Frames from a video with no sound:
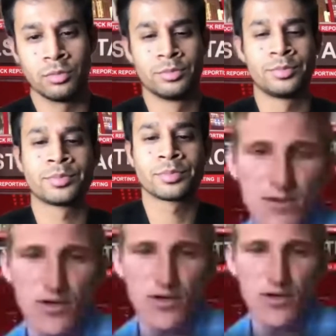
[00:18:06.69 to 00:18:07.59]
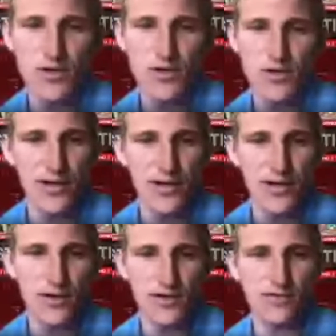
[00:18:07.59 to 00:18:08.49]
Similar offering
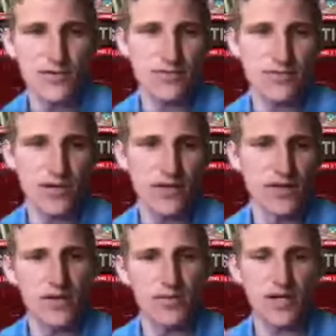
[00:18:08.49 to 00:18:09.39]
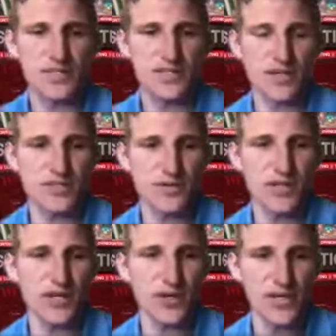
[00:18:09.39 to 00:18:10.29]
on your phones as well. But I was
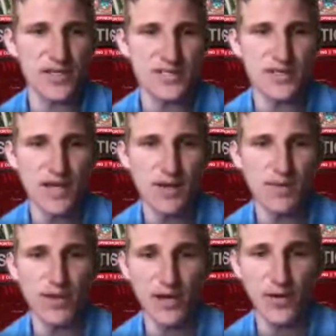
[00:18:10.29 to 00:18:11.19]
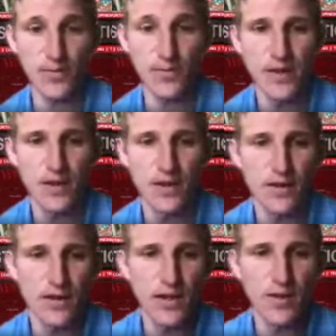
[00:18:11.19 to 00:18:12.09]
also curious about,
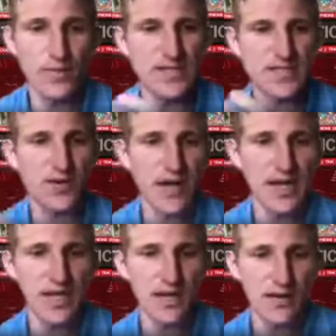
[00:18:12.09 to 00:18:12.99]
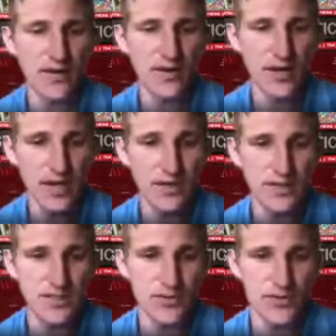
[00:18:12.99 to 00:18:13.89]
is there any other
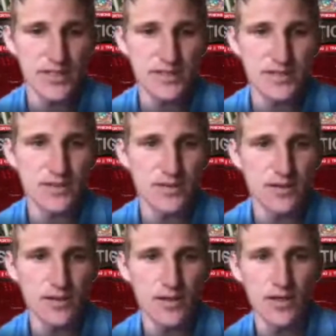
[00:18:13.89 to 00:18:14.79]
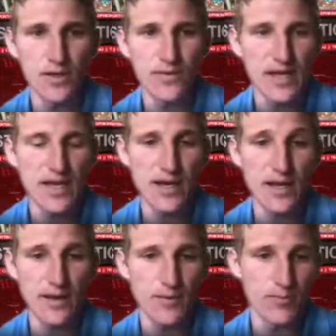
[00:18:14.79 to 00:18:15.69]
industries, that
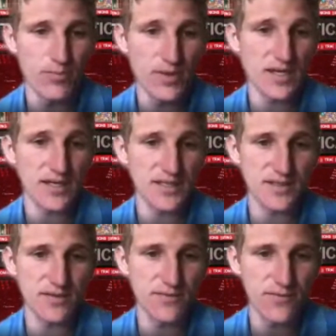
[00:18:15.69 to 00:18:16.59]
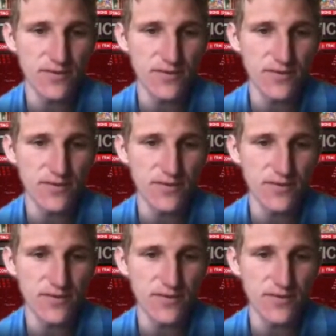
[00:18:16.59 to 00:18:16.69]
because of